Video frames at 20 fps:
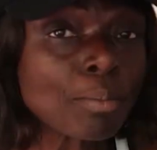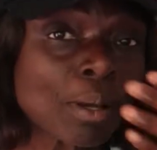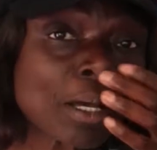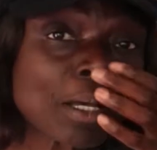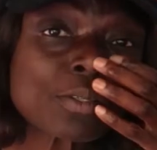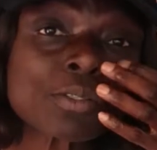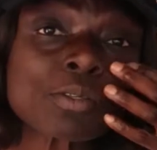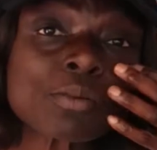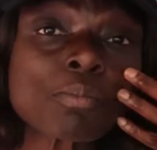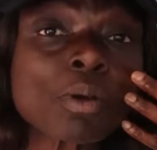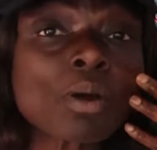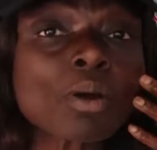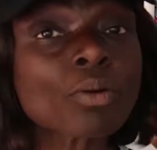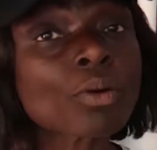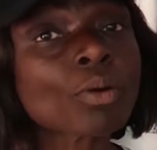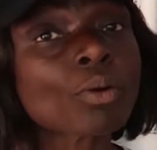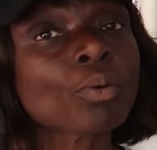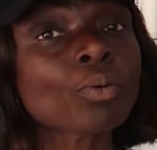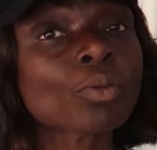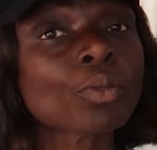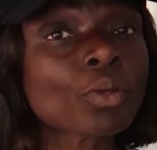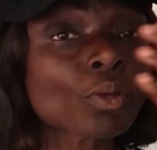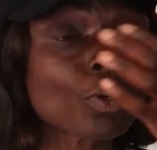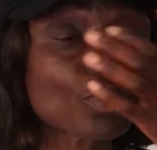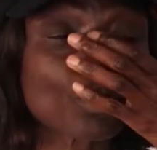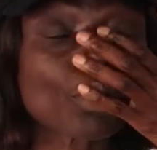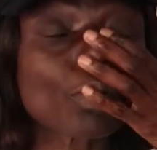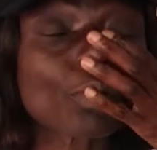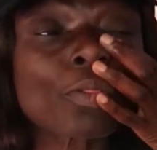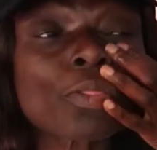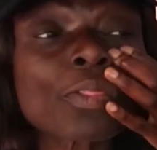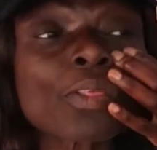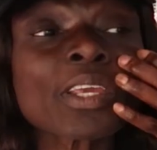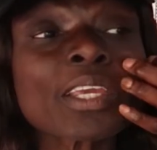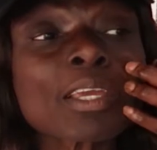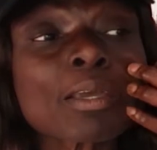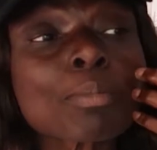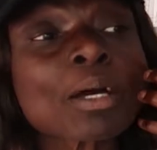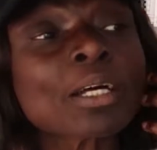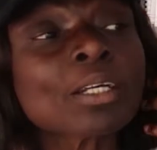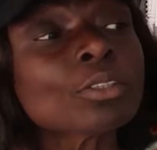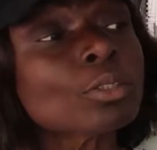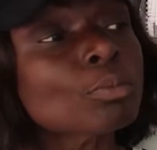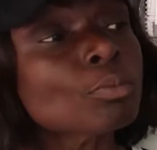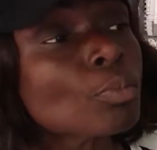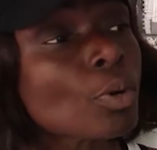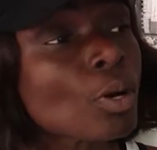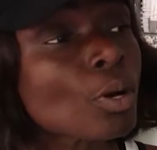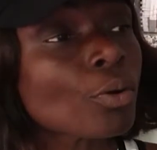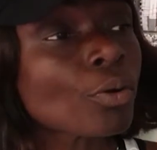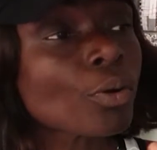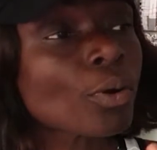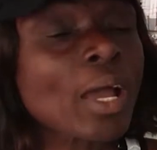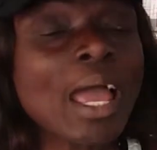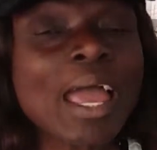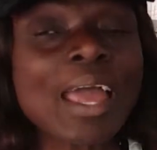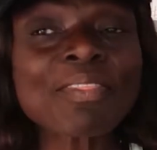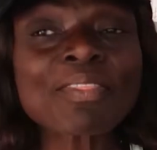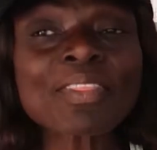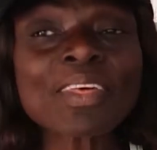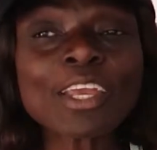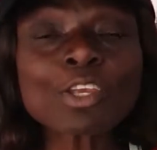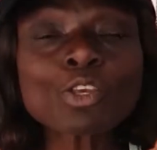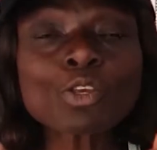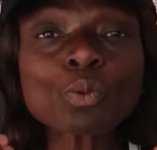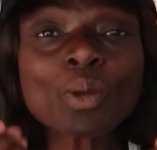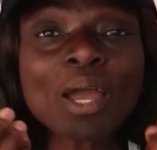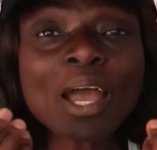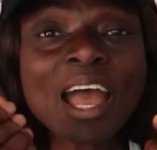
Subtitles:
about tomorrow, you know, think about tomorrow, and that you